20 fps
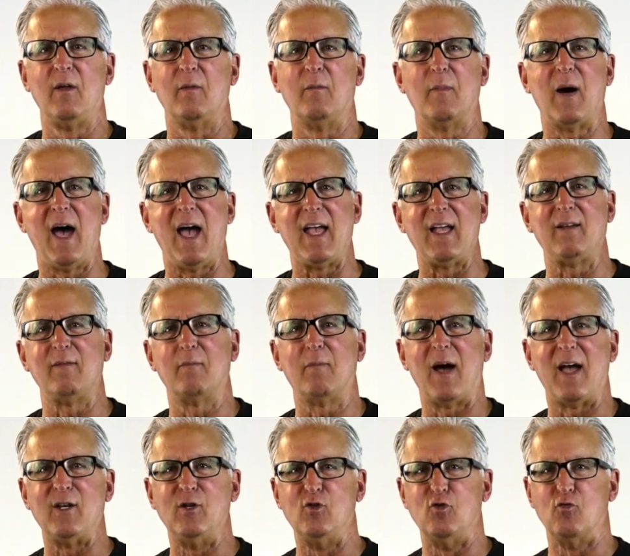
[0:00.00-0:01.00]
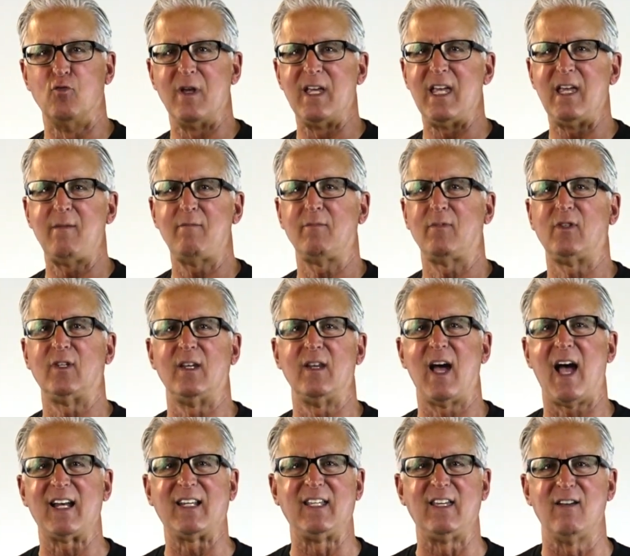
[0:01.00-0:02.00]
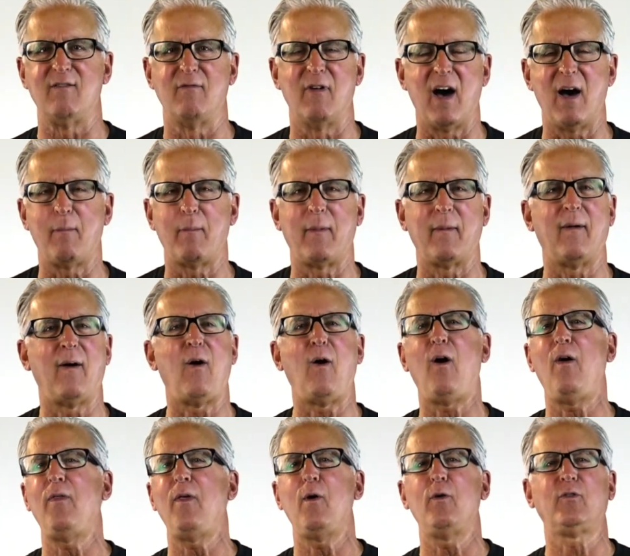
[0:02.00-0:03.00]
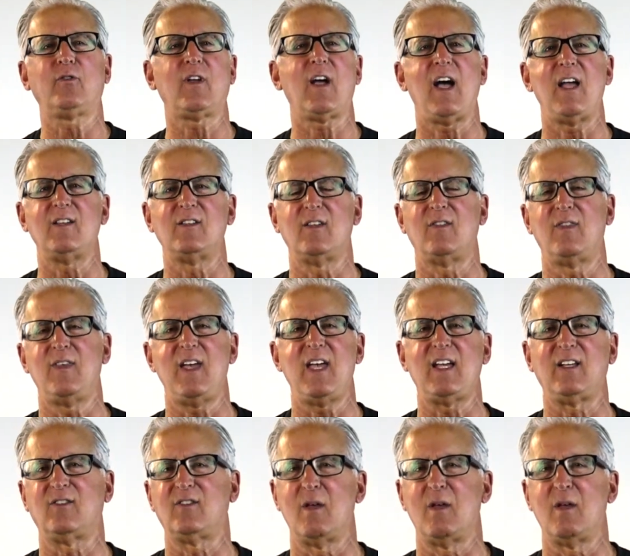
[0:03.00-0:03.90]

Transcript: my dream, to not give up, all those kinds of things,